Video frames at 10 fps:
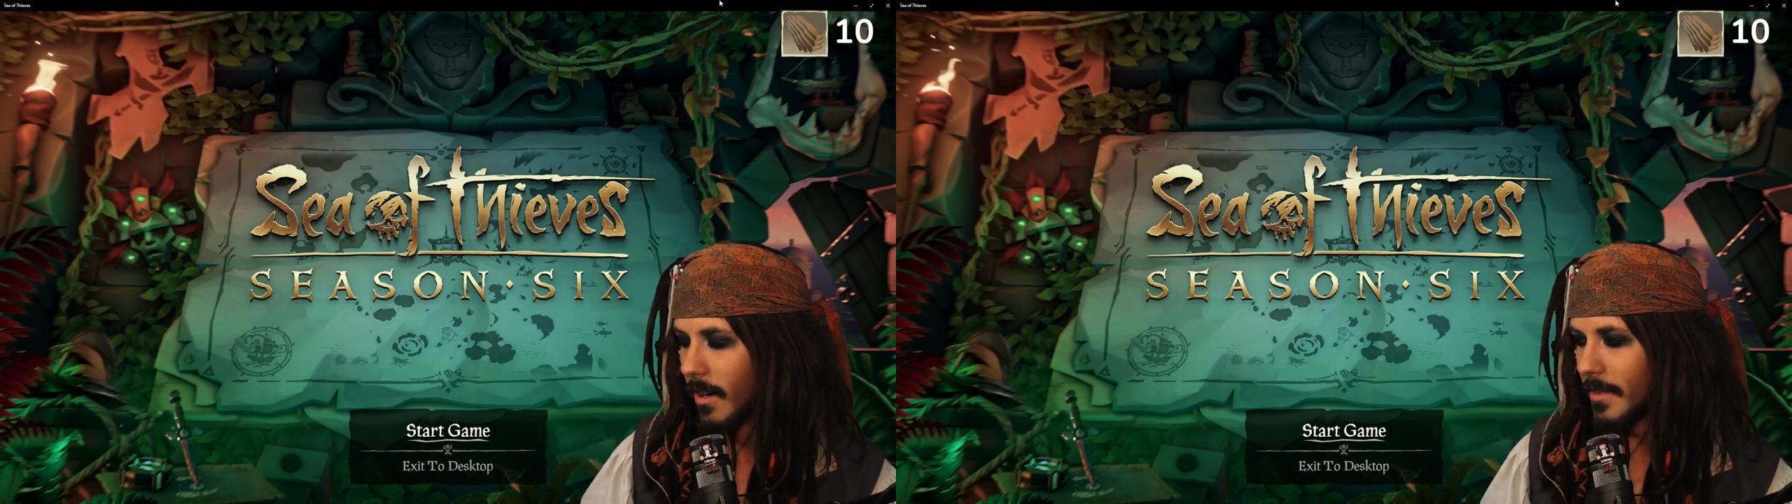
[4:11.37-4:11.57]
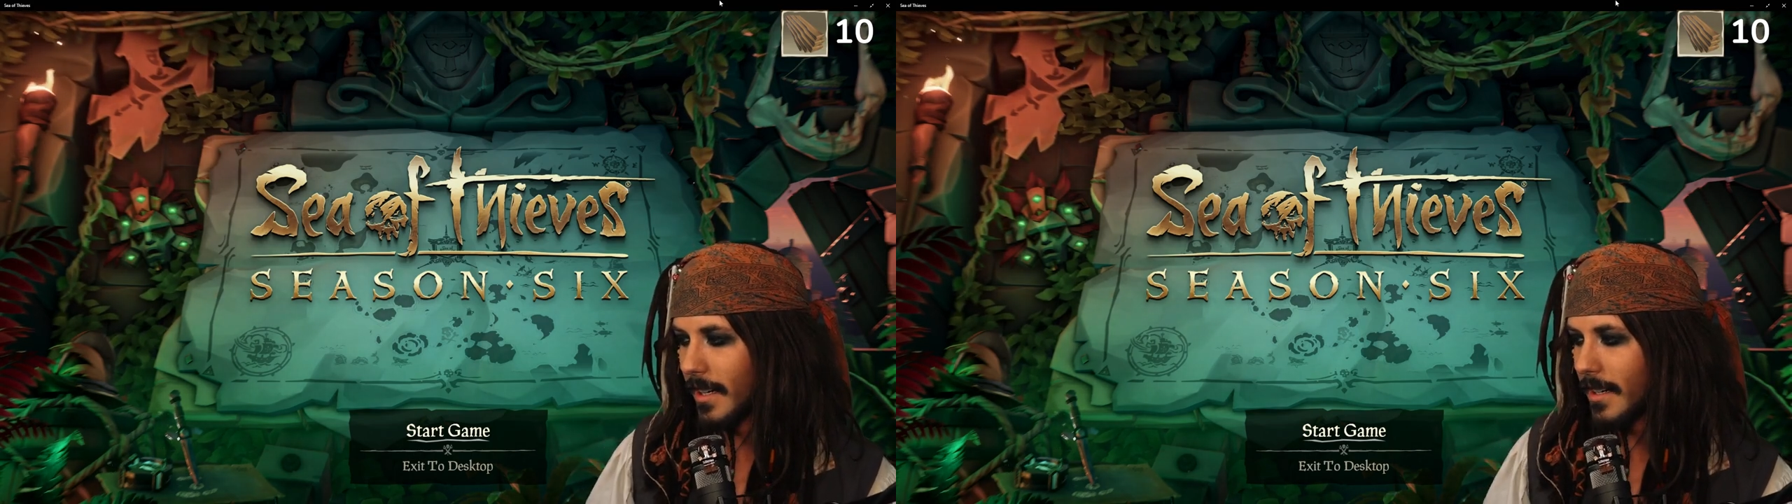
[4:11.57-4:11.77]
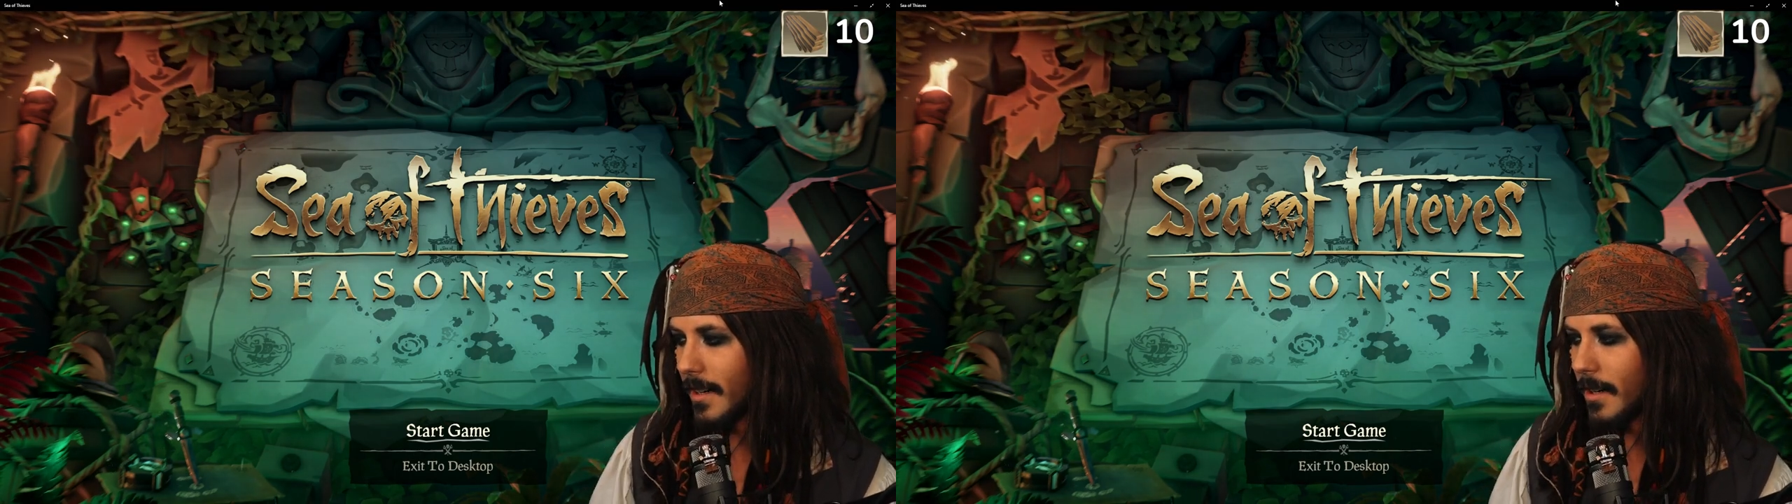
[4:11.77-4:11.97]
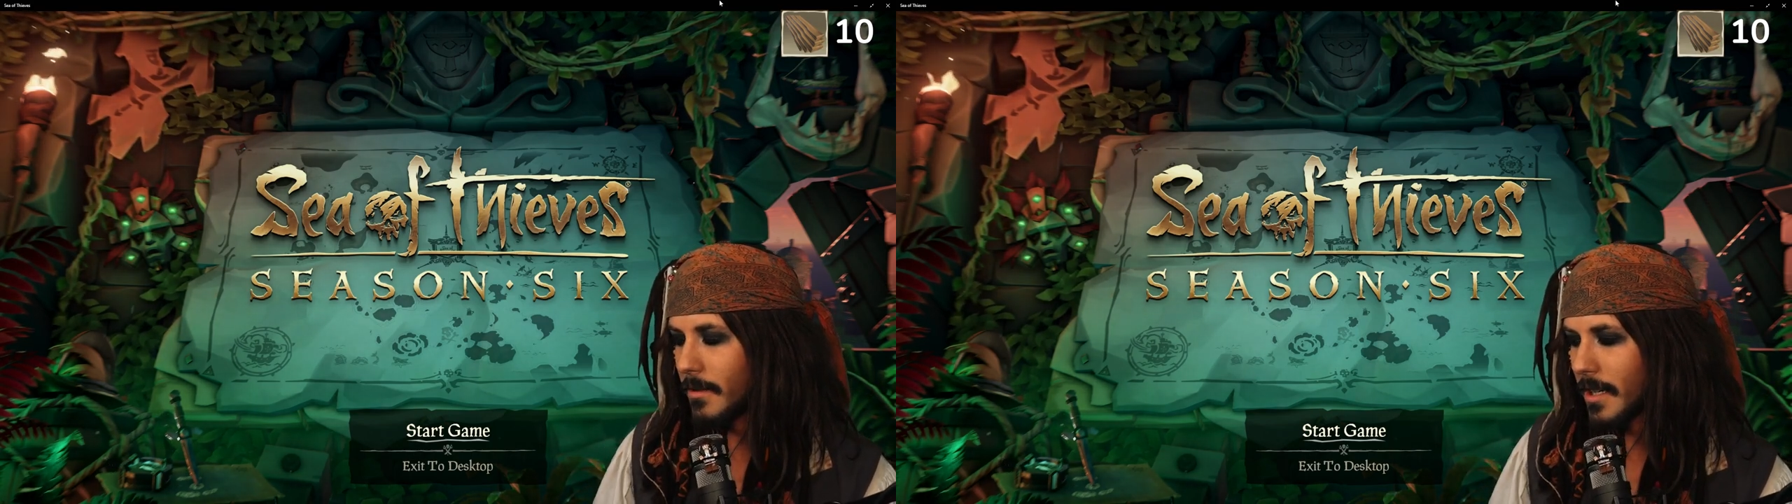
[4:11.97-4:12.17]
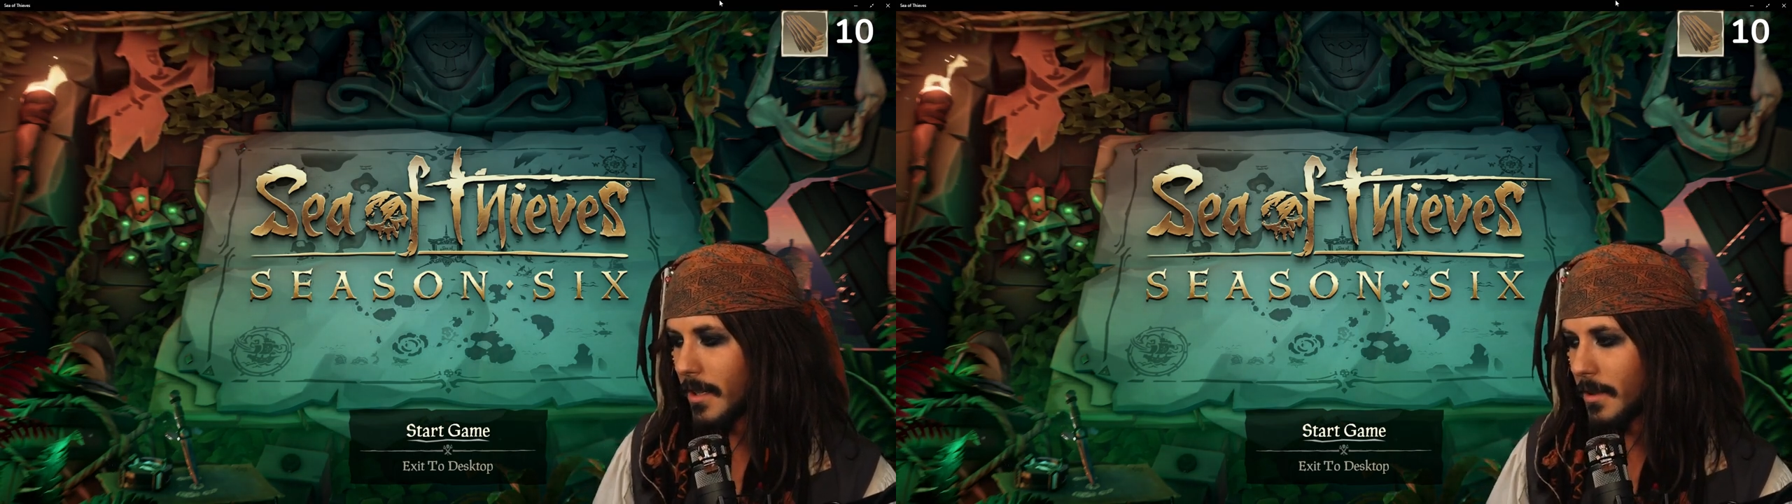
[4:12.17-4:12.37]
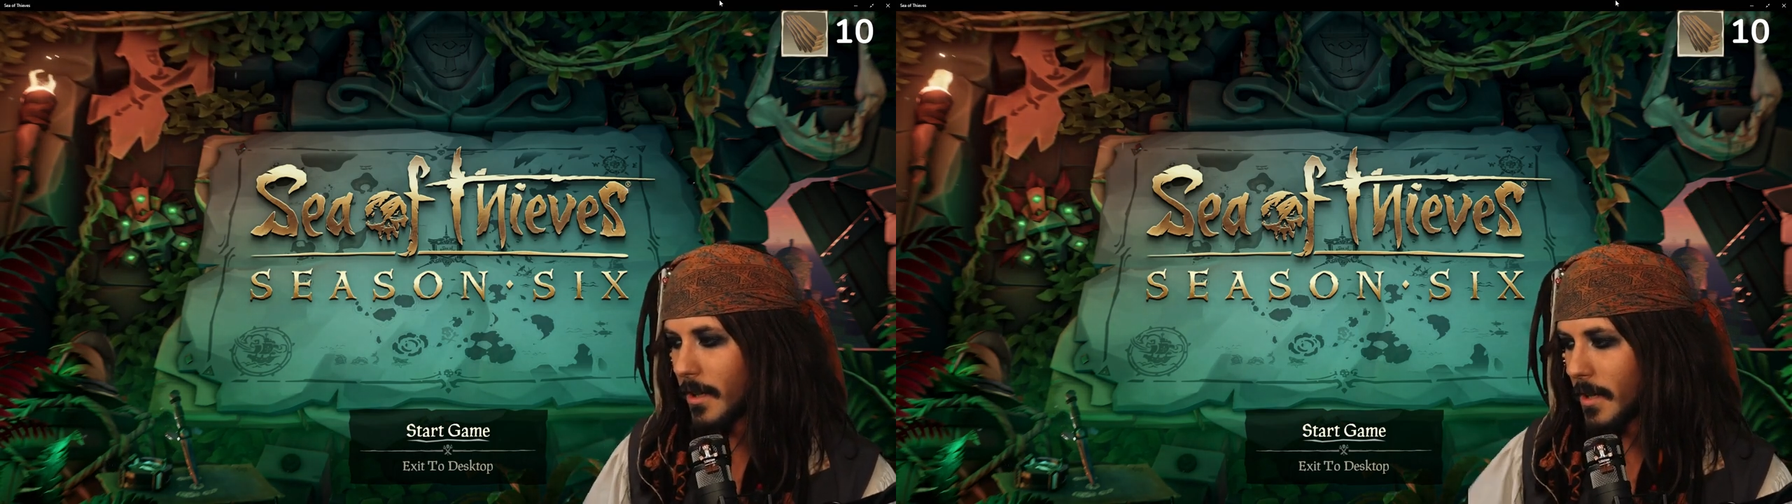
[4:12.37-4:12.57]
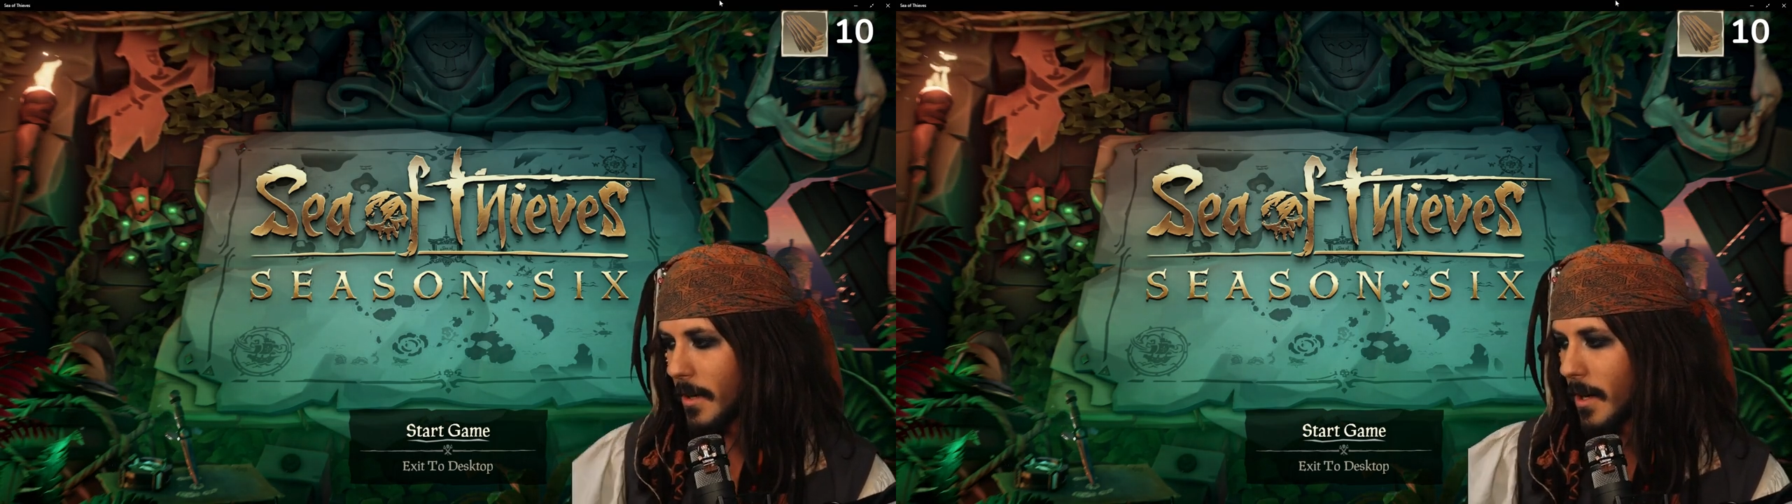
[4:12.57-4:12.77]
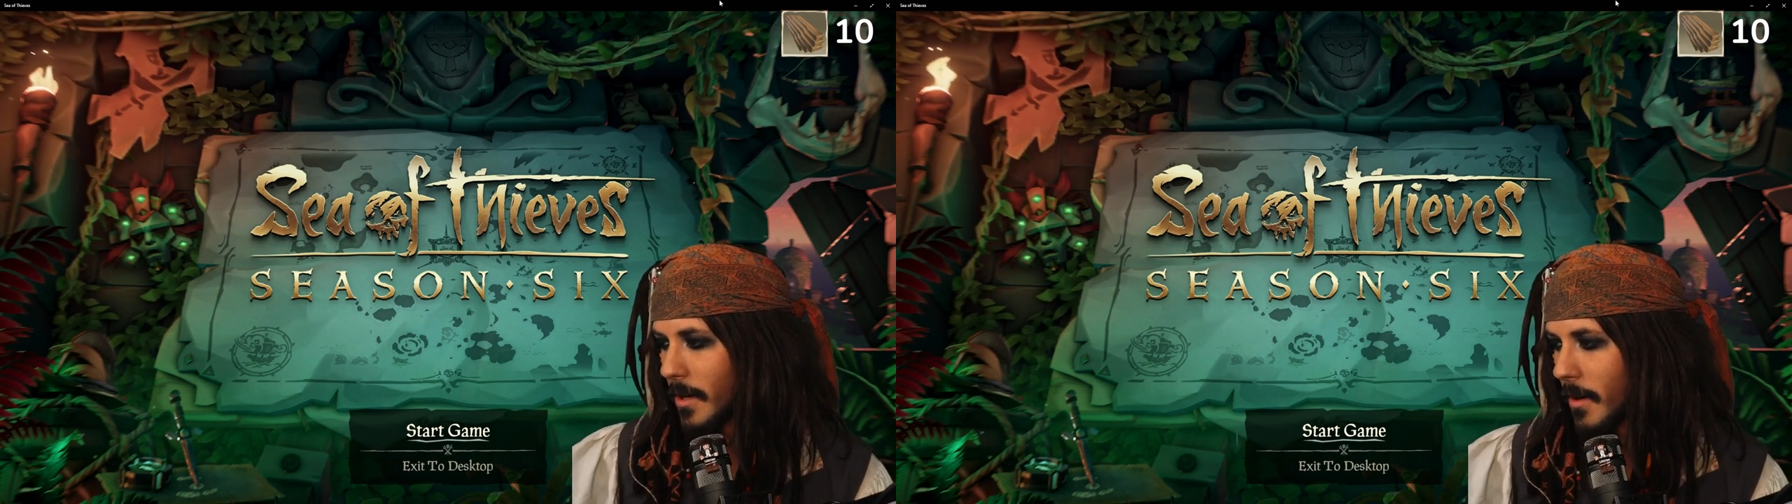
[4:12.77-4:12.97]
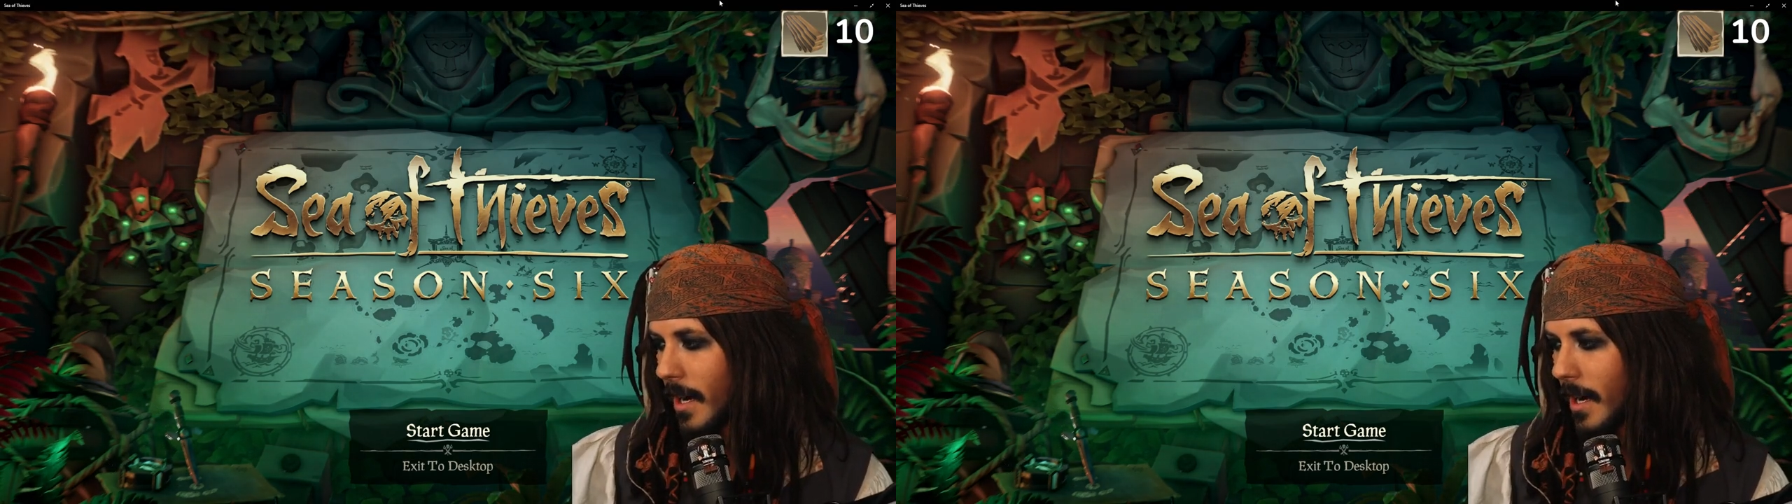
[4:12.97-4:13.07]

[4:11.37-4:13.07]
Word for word: no, no, no, no, no.